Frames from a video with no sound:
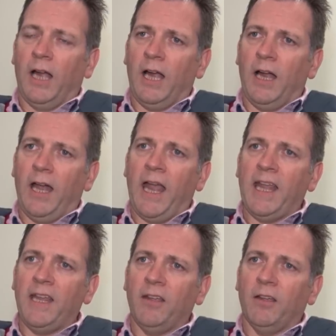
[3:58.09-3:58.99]

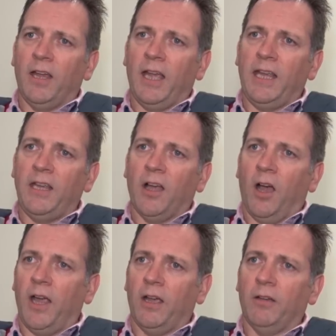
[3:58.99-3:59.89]
a
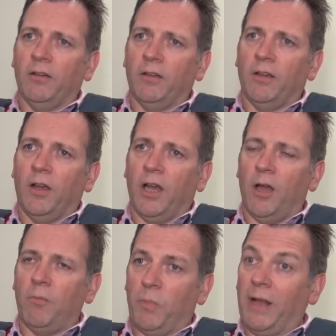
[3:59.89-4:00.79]
higher
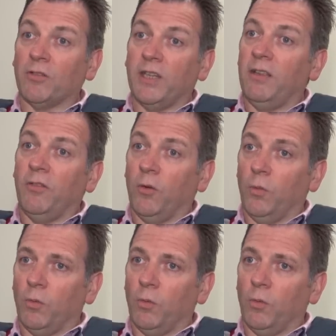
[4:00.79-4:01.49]
penalty